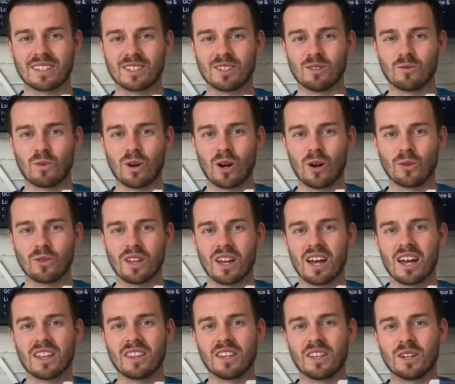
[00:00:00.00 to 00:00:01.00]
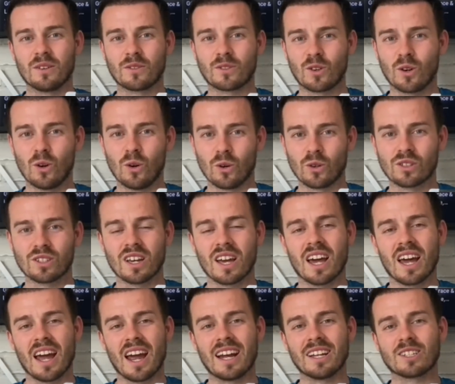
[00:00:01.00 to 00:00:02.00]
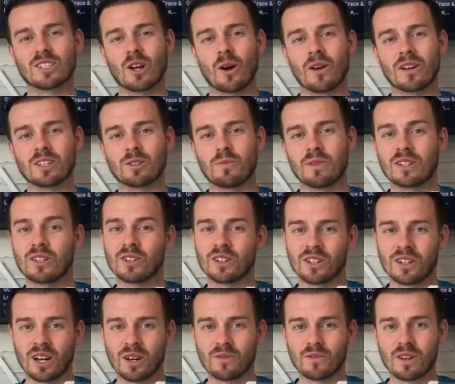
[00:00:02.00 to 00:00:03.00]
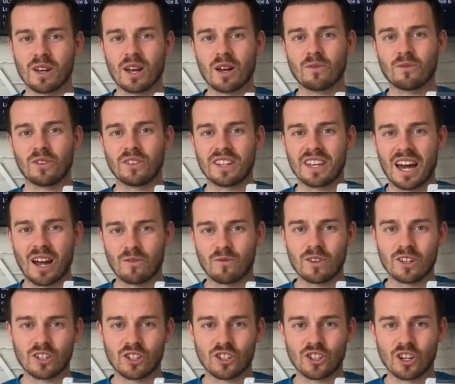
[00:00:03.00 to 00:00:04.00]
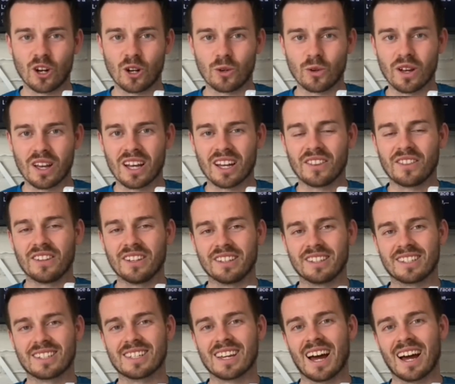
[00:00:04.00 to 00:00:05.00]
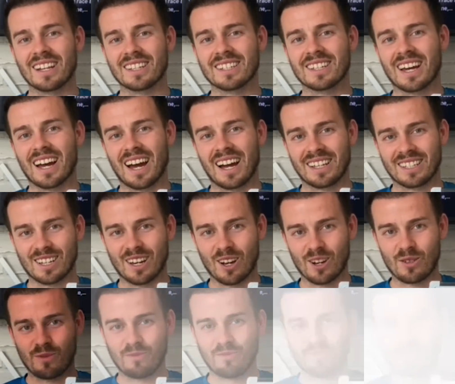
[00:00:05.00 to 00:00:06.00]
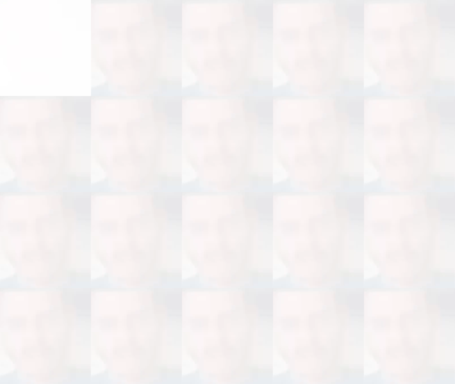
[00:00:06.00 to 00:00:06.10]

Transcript: in the world, then of course it's going to be good enough for the average Joe that sat at home.